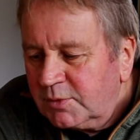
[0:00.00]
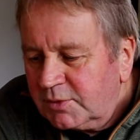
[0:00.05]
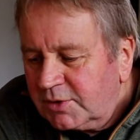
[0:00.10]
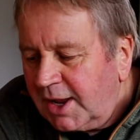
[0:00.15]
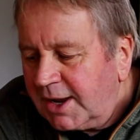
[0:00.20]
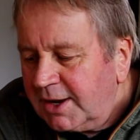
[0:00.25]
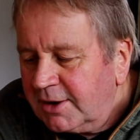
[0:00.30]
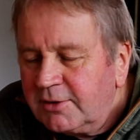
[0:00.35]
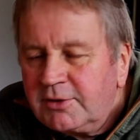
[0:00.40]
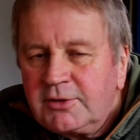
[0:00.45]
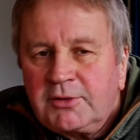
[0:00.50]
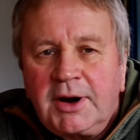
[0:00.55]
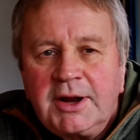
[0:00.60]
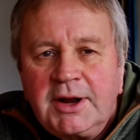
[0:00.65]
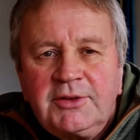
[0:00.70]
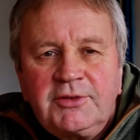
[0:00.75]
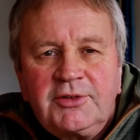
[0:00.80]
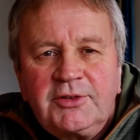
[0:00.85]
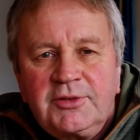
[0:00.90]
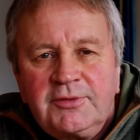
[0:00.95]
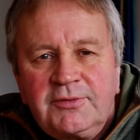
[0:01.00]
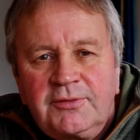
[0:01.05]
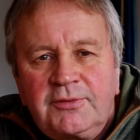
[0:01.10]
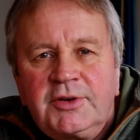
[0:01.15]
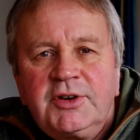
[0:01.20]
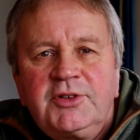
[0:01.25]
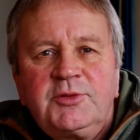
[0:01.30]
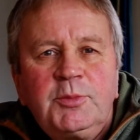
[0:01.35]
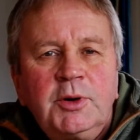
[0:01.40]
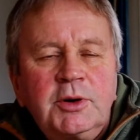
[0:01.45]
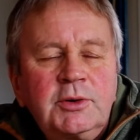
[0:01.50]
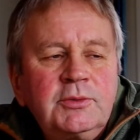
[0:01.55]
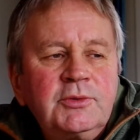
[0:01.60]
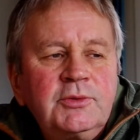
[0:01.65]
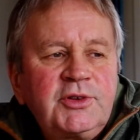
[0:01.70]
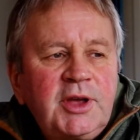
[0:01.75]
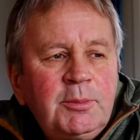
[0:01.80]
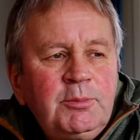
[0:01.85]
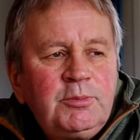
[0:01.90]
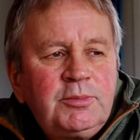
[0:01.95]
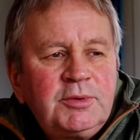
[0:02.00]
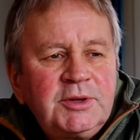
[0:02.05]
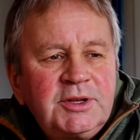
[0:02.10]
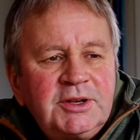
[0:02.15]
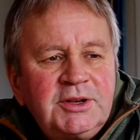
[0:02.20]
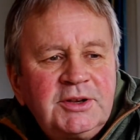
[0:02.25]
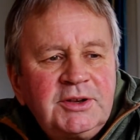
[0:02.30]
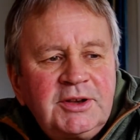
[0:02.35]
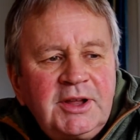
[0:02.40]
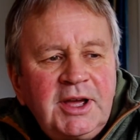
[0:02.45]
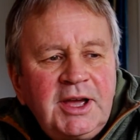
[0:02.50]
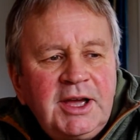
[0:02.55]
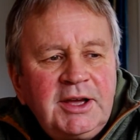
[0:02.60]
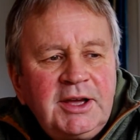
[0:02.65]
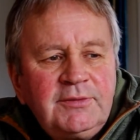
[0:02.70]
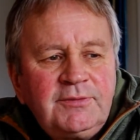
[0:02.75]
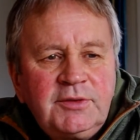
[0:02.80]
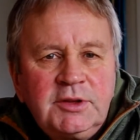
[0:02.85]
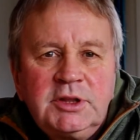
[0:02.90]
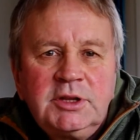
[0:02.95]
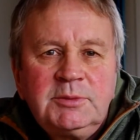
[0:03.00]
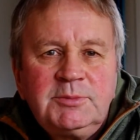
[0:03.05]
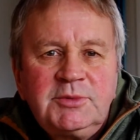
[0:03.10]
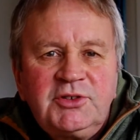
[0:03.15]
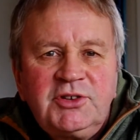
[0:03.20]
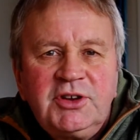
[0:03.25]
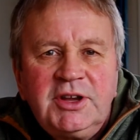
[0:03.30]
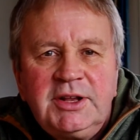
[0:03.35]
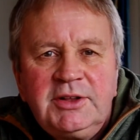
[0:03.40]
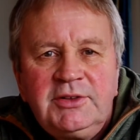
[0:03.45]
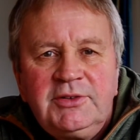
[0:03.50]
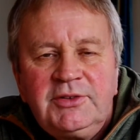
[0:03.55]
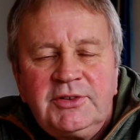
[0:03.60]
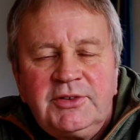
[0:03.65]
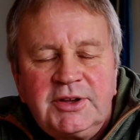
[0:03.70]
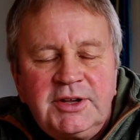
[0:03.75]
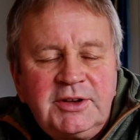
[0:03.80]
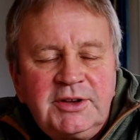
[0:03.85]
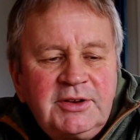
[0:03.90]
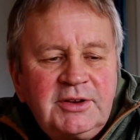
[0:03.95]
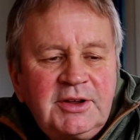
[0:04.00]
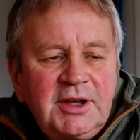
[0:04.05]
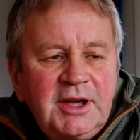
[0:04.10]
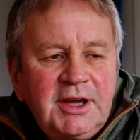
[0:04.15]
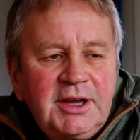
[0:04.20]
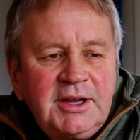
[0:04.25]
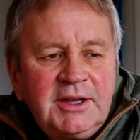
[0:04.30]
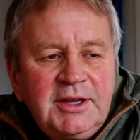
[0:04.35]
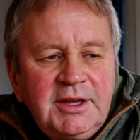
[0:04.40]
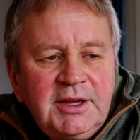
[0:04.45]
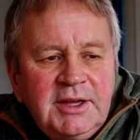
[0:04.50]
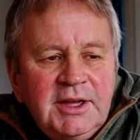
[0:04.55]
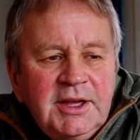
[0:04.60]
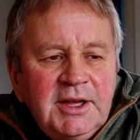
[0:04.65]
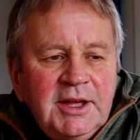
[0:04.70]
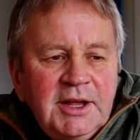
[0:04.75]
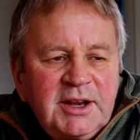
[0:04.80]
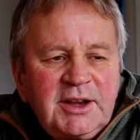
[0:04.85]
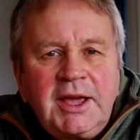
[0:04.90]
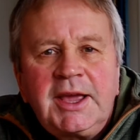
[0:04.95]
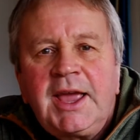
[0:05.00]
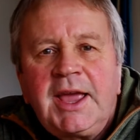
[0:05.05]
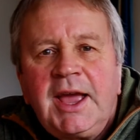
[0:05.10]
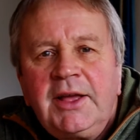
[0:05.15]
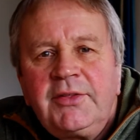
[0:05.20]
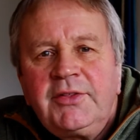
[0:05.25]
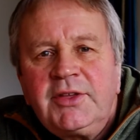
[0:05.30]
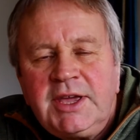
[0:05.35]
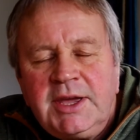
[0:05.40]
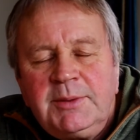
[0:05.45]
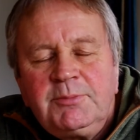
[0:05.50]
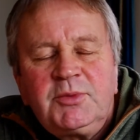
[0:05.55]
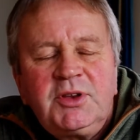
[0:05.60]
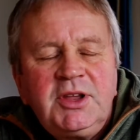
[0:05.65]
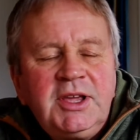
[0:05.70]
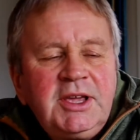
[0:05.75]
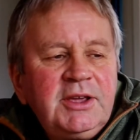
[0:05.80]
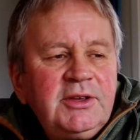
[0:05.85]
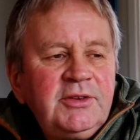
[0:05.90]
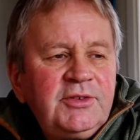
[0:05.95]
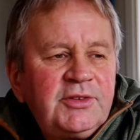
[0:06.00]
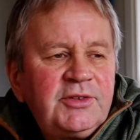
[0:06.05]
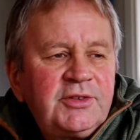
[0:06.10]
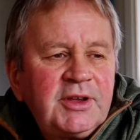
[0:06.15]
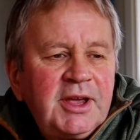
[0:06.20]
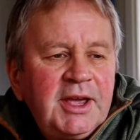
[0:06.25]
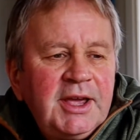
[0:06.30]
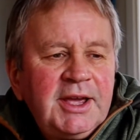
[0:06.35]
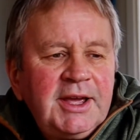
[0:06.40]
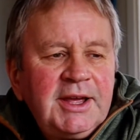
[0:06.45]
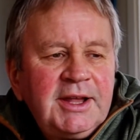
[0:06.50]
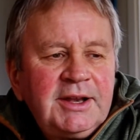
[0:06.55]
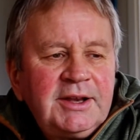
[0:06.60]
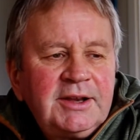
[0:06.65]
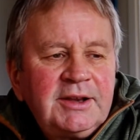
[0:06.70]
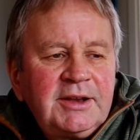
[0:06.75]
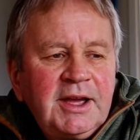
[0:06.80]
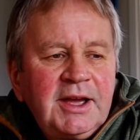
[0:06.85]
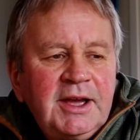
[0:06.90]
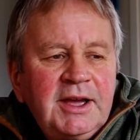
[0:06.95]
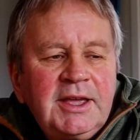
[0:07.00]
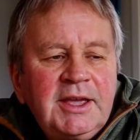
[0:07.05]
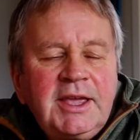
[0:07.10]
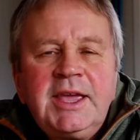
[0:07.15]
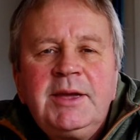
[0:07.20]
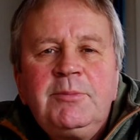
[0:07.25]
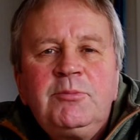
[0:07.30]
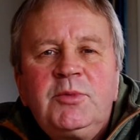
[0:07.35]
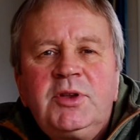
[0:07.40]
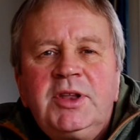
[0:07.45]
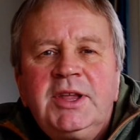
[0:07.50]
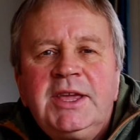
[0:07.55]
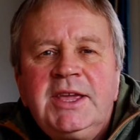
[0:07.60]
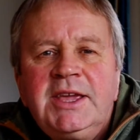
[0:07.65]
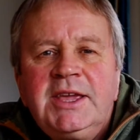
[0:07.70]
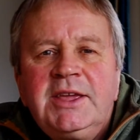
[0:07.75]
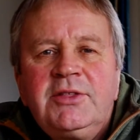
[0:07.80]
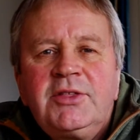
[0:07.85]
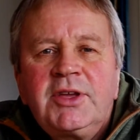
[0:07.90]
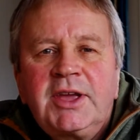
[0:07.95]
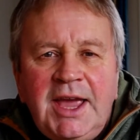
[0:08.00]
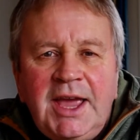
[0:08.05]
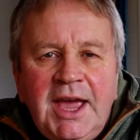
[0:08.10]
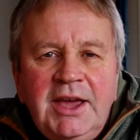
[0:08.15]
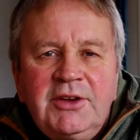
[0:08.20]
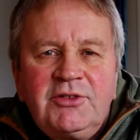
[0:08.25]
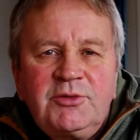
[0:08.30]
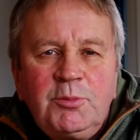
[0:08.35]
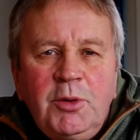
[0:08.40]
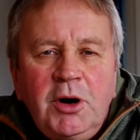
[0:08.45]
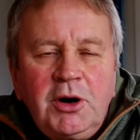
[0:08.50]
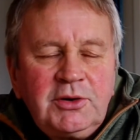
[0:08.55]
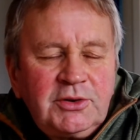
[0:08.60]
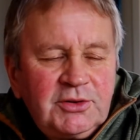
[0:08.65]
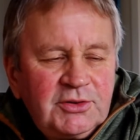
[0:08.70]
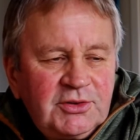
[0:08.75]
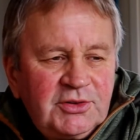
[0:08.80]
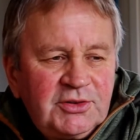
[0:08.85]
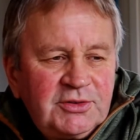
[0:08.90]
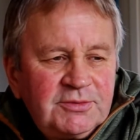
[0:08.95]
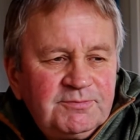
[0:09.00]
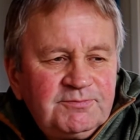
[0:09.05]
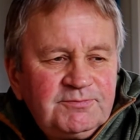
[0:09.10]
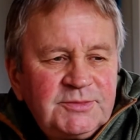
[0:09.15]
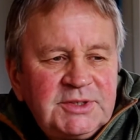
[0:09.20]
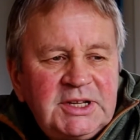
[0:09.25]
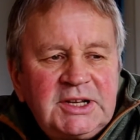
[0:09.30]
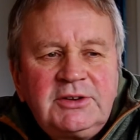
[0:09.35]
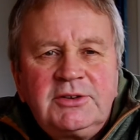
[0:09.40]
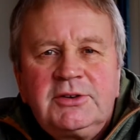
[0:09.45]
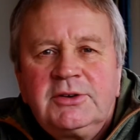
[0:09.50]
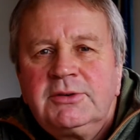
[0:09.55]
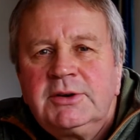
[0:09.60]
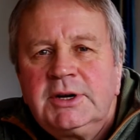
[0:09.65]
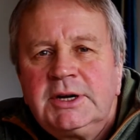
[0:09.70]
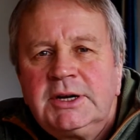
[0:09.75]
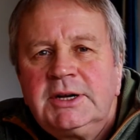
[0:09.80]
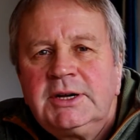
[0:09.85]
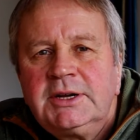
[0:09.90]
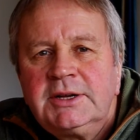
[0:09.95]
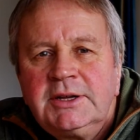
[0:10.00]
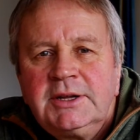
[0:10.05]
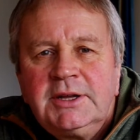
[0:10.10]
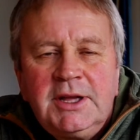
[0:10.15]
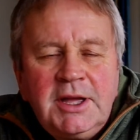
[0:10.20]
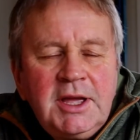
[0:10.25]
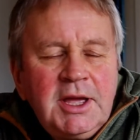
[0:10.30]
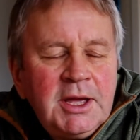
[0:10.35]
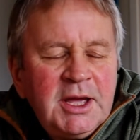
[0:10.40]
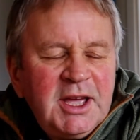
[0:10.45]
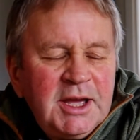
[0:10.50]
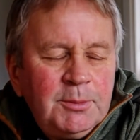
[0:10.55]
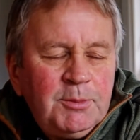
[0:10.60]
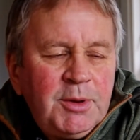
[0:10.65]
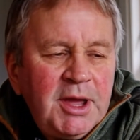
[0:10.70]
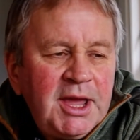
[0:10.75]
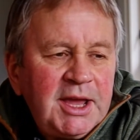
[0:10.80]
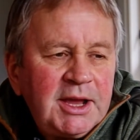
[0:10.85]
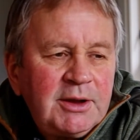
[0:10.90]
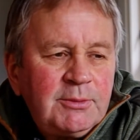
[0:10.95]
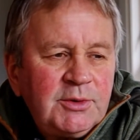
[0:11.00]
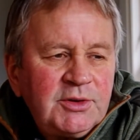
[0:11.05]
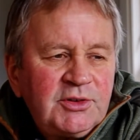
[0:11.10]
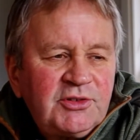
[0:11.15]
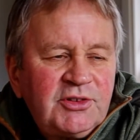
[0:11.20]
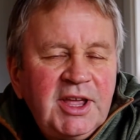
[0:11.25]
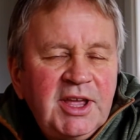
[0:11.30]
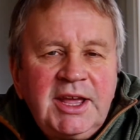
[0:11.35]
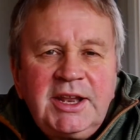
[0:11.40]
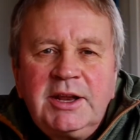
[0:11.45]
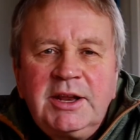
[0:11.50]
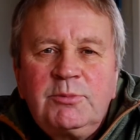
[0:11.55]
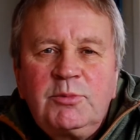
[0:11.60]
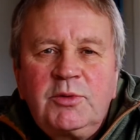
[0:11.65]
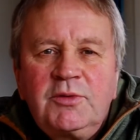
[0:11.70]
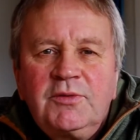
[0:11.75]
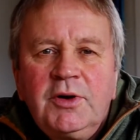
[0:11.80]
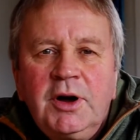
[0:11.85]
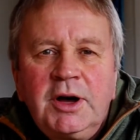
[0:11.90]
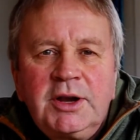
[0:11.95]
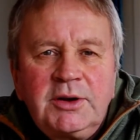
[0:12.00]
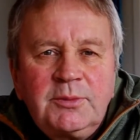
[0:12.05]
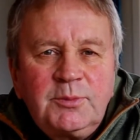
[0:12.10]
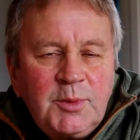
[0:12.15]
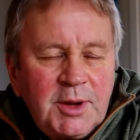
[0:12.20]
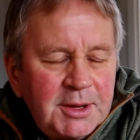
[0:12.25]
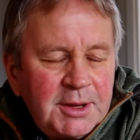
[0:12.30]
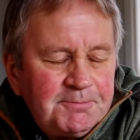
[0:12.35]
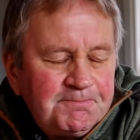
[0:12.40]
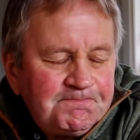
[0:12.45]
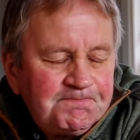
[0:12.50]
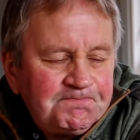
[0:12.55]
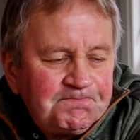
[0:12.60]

take crates of fresh bottles up and fill the machines and take out the empties and empty the cash box into a bag which Dad had provided me.